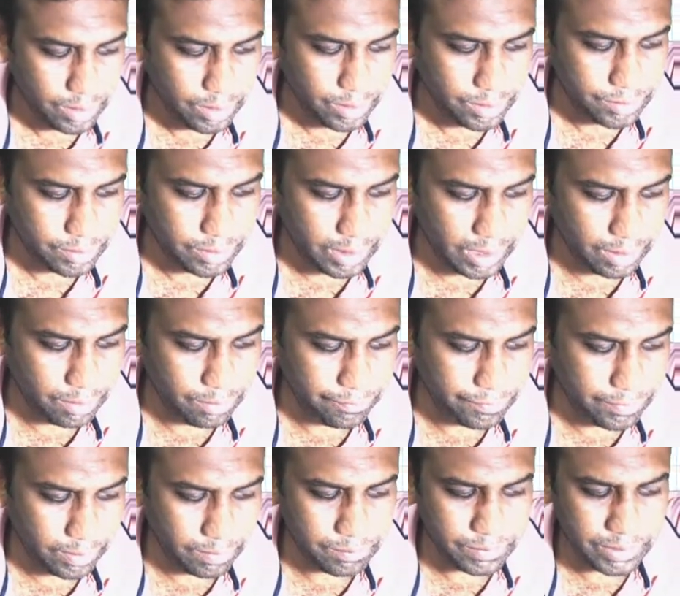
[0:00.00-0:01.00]
So now
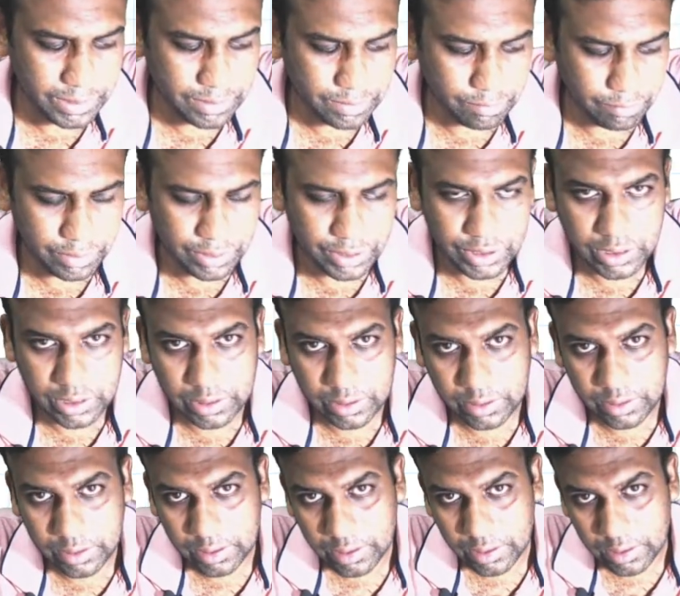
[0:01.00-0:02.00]
from this question,